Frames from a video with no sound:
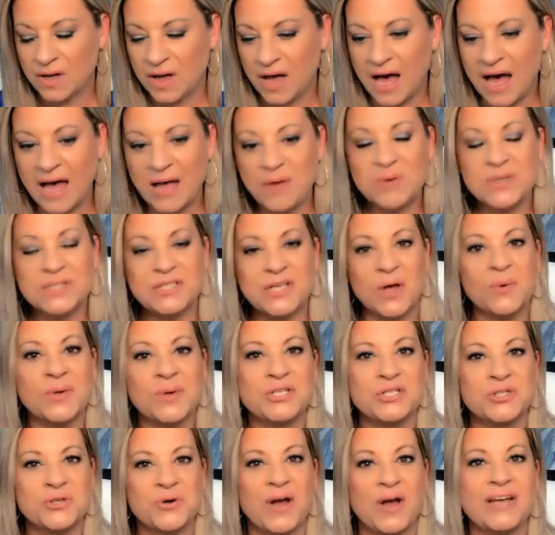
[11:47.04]
I was
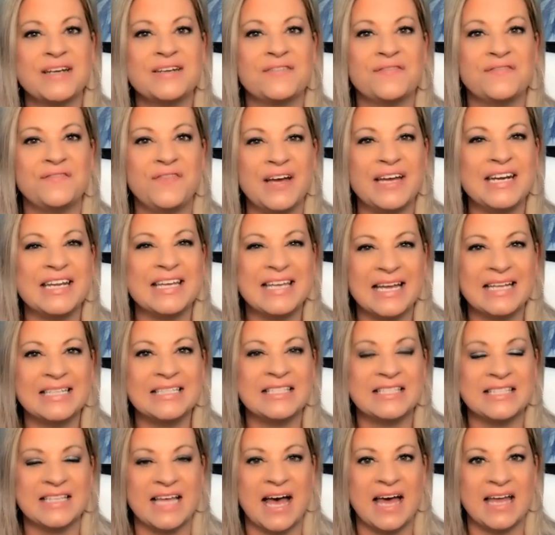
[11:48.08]
always trying to fight
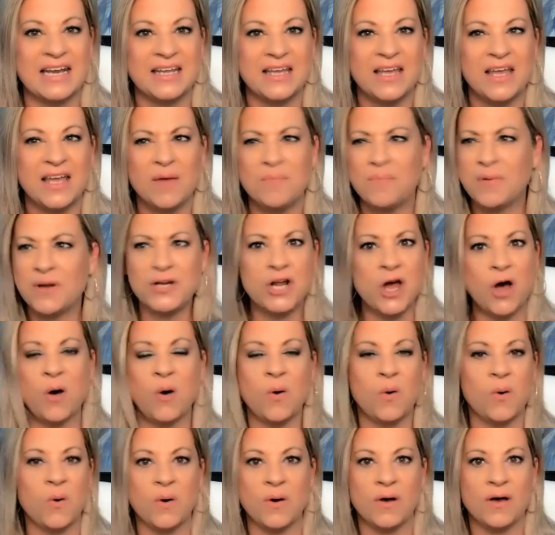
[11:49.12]
against that. But
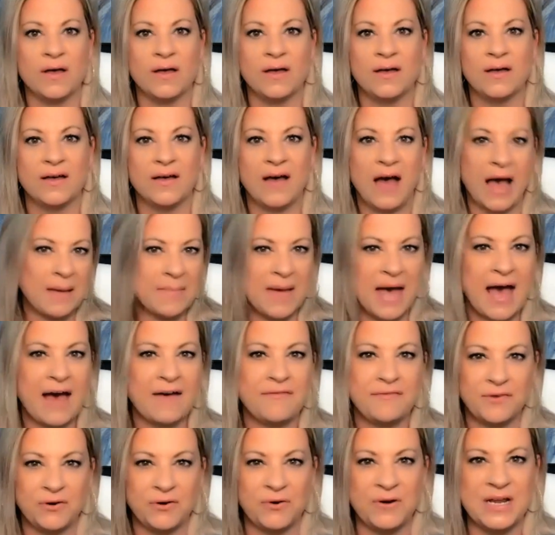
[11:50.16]
no, I'm
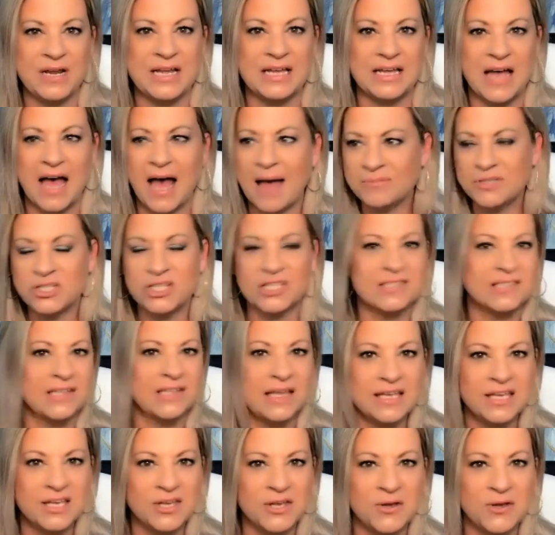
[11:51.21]
half Greek. I'm just
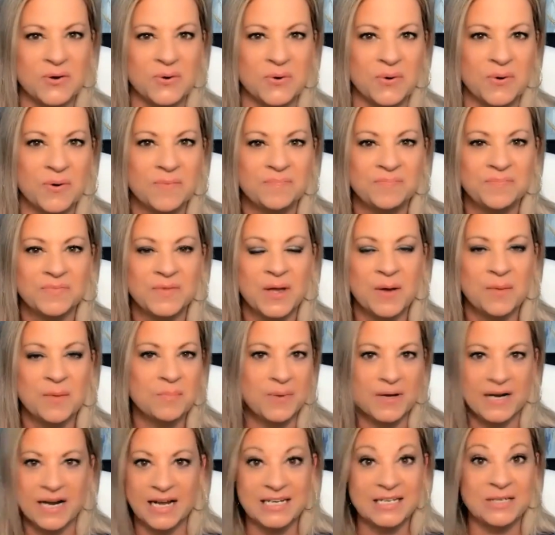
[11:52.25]
like you.
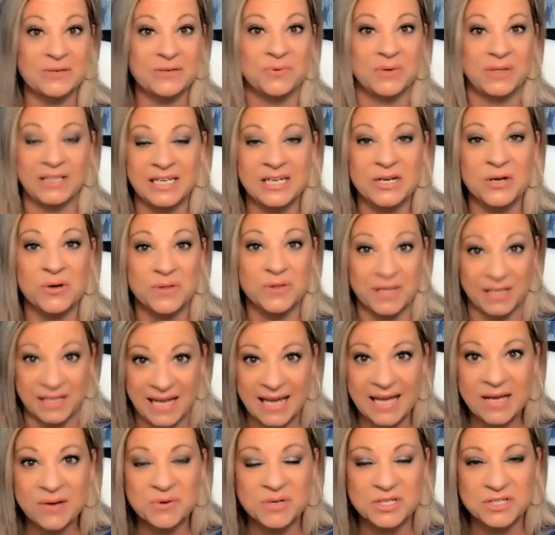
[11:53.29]
But I didn't really know the
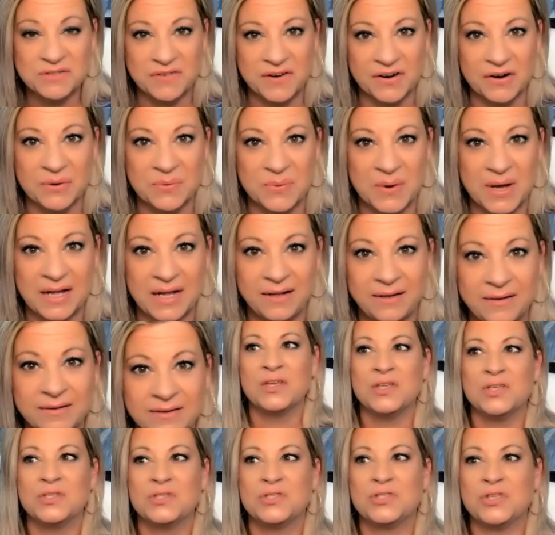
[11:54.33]
language very well.
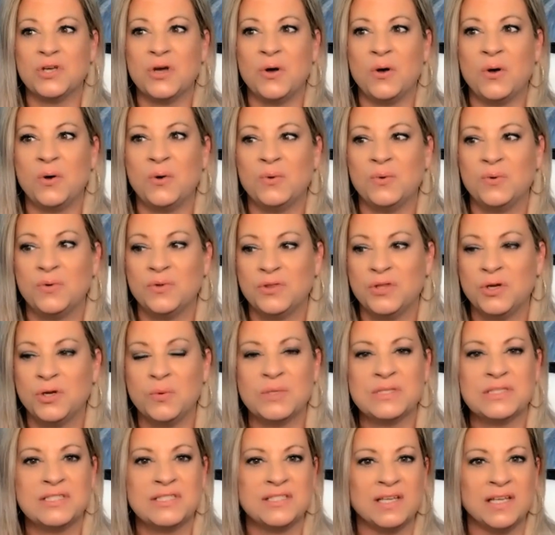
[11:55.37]
So there
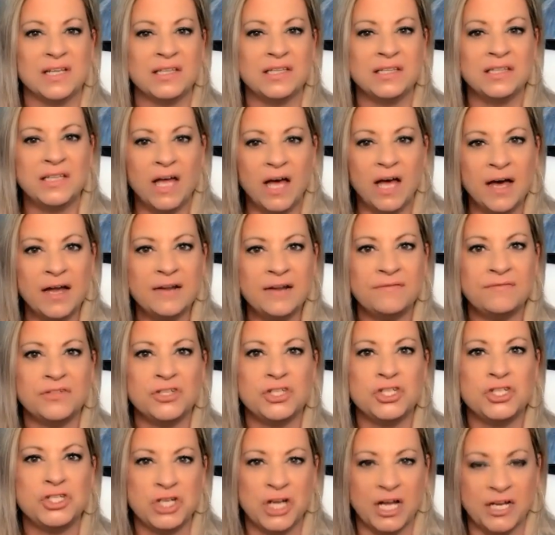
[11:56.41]
was a lot
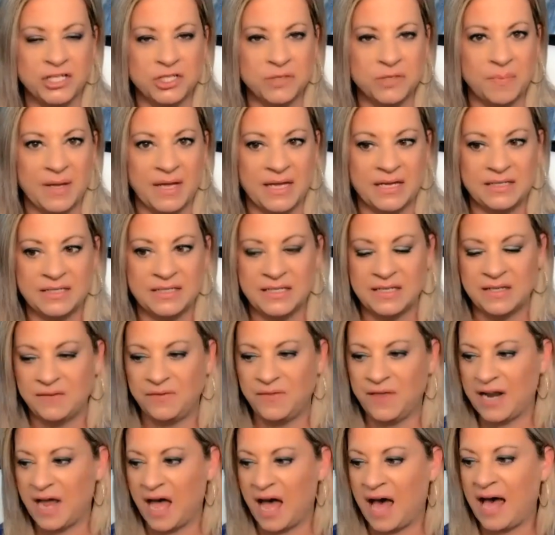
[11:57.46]
of judgment
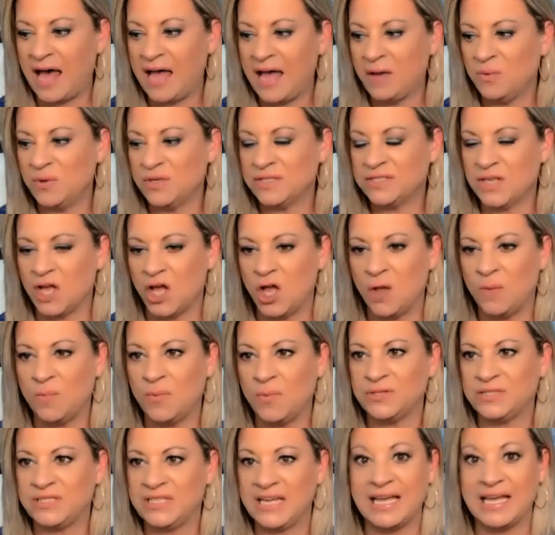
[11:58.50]
that I was
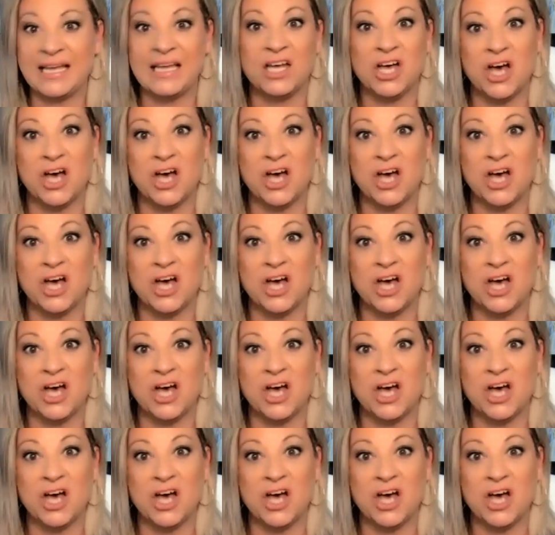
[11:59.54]
almost in